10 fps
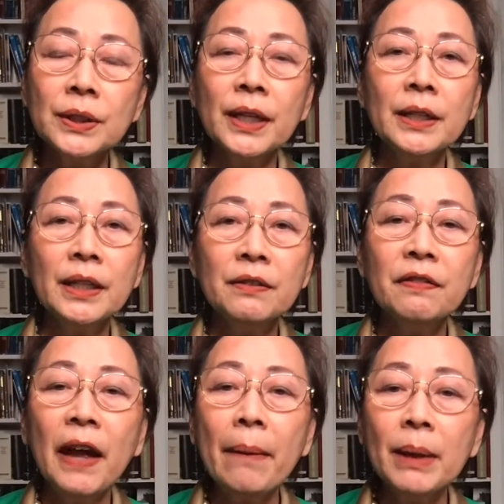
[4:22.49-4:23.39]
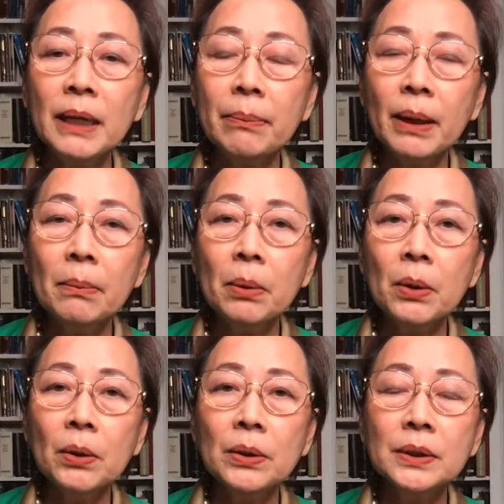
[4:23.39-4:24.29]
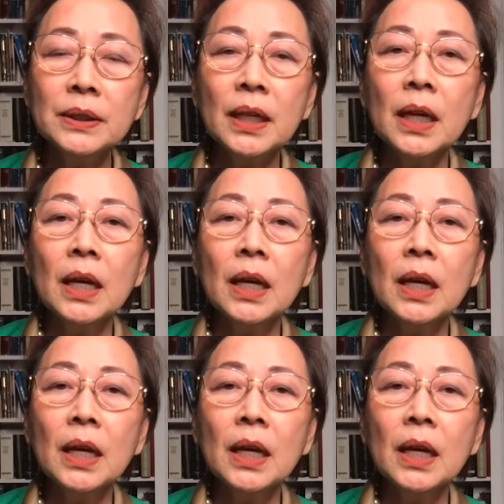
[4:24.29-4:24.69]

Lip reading: and their family members.